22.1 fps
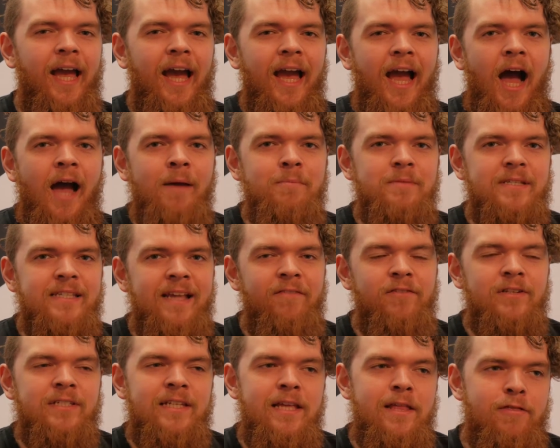Okay, I'm
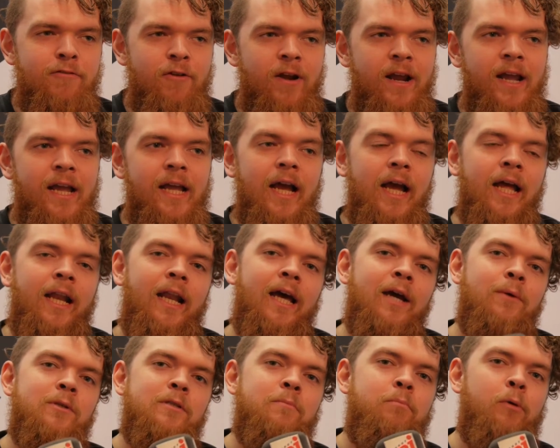73 and
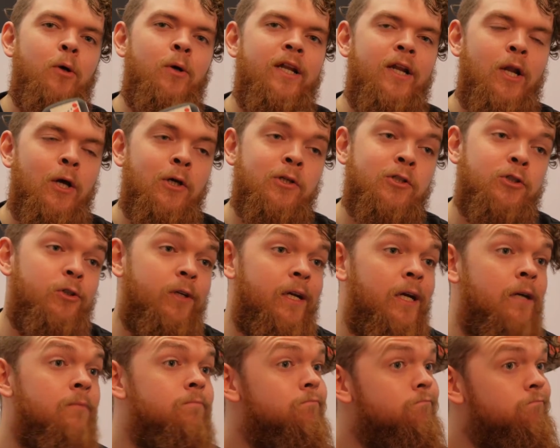I was born in
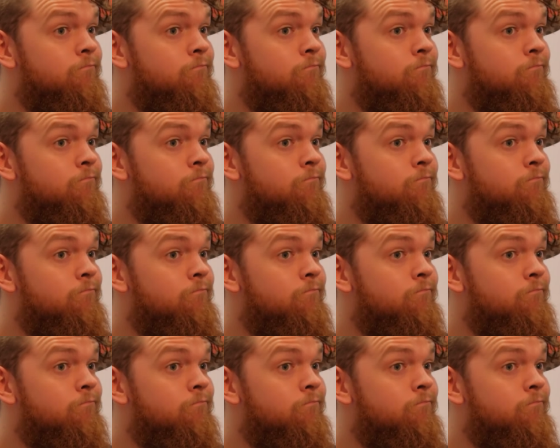Austria.